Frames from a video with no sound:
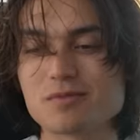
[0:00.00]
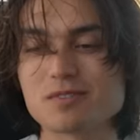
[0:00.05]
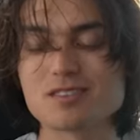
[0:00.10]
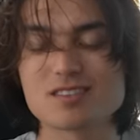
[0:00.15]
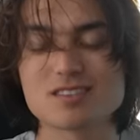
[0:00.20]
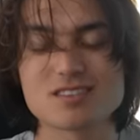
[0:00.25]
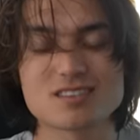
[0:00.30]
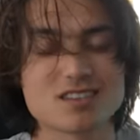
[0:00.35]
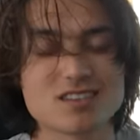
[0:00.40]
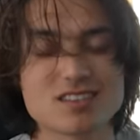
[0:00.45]

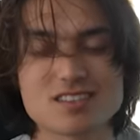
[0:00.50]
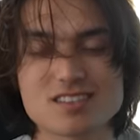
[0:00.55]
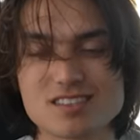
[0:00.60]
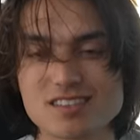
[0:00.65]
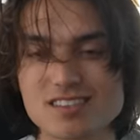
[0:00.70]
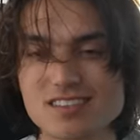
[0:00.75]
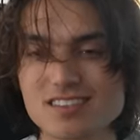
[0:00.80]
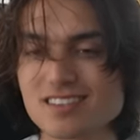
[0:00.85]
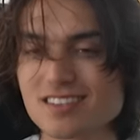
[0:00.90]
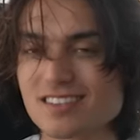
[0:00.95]
Should have
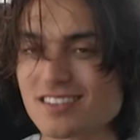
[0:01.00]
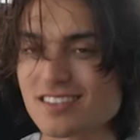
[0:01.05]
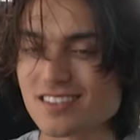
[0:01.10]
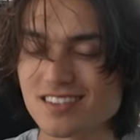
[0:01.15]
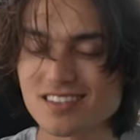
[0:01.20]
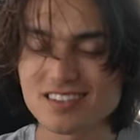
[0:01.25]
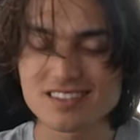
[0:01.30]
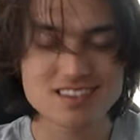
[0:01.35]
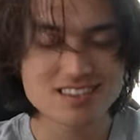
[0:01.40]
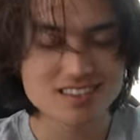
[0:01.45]
stuck with it.
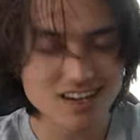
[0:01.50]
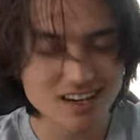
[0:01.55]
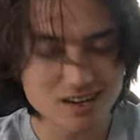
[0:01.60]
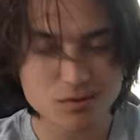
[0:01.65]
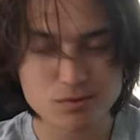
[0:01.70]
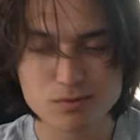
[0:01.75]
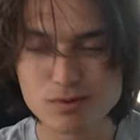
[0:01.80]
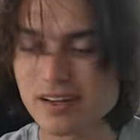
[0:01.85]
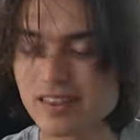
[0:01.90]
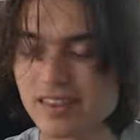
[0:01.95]
Should have stuck
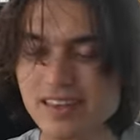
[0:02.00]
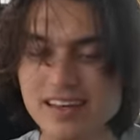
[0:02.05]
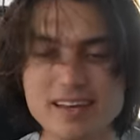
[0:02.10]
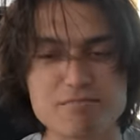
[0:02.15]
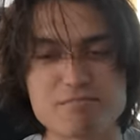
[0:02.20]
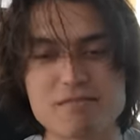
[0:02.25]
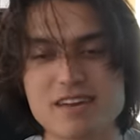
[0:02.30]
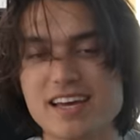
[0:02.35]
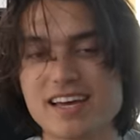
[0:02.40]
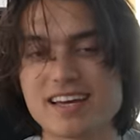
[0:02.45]
with
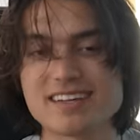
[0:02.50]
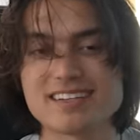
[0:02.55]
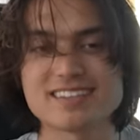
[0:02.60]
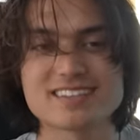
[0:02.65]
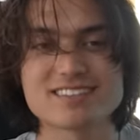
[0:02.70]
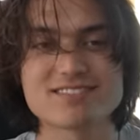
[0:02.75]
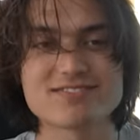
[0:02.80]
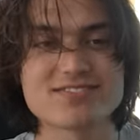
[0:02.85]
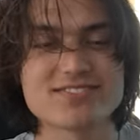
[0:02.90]
it, man. Just